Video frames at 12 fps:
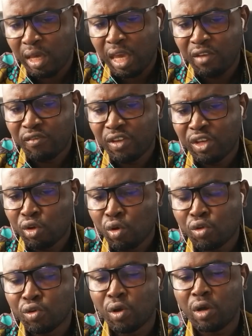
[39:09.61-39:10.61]
even though
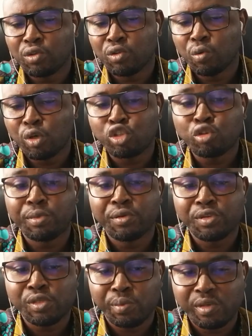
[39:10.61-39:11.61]
you want to be
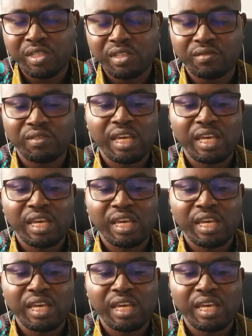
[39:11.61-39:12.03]
responsive.